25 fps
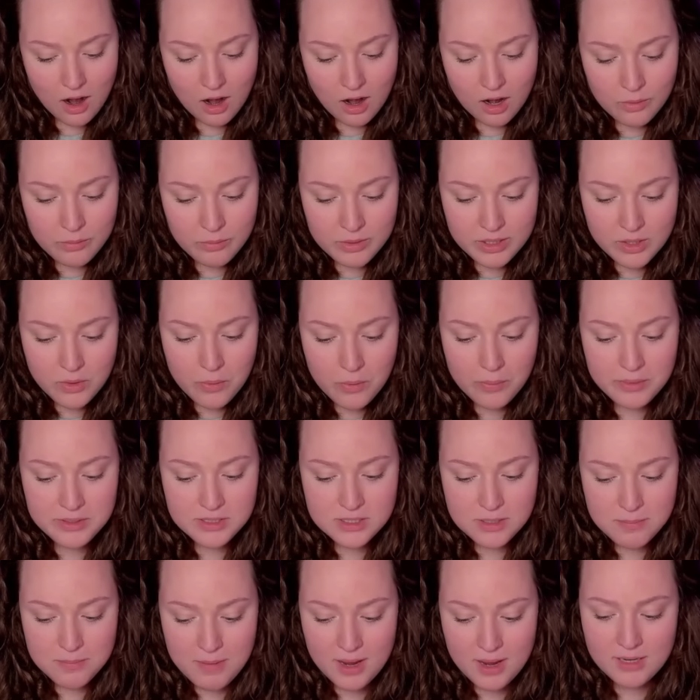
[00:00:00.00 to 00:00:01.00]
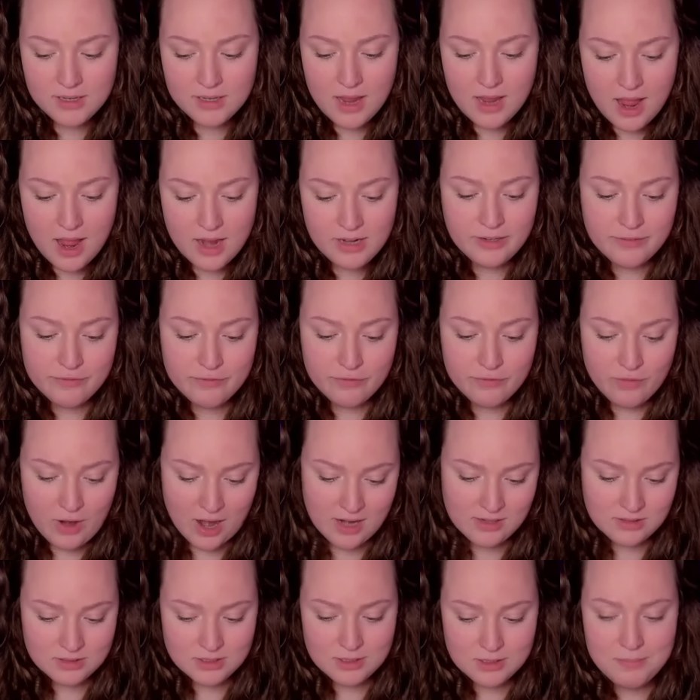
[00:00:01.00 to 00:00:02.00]
are we going to make any
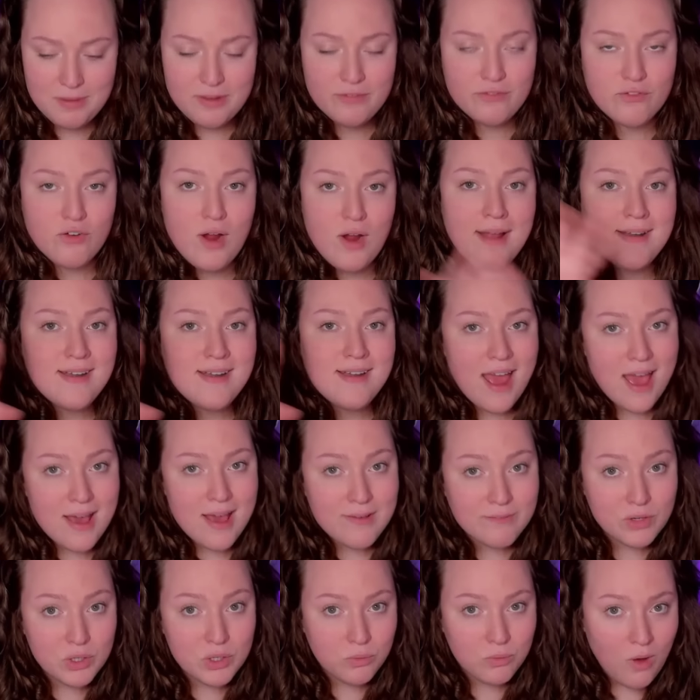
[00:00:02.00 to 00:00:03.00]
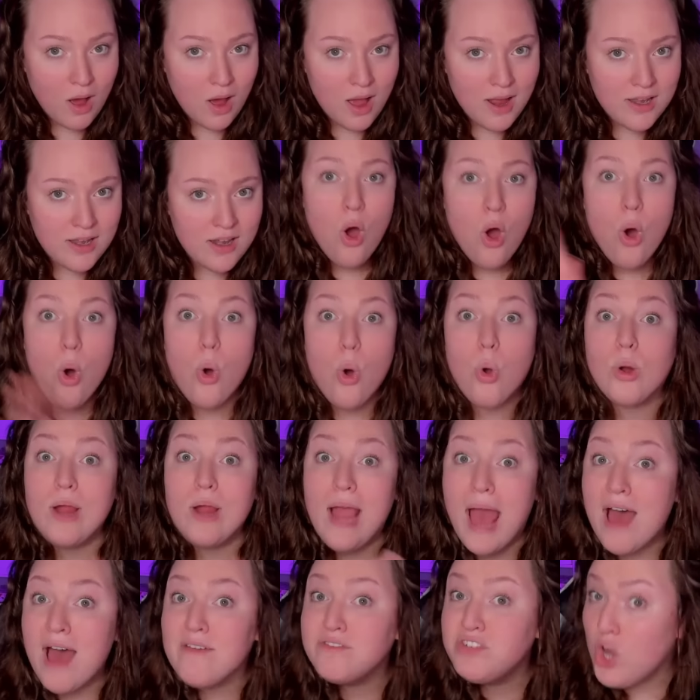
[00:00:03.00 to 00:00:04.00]
friends? Befriend everyone or
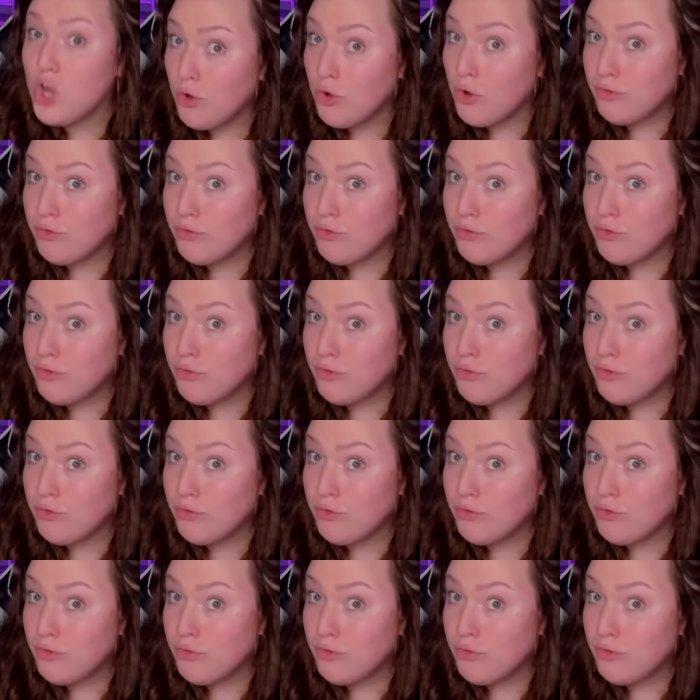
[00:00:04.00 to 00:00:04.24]
have no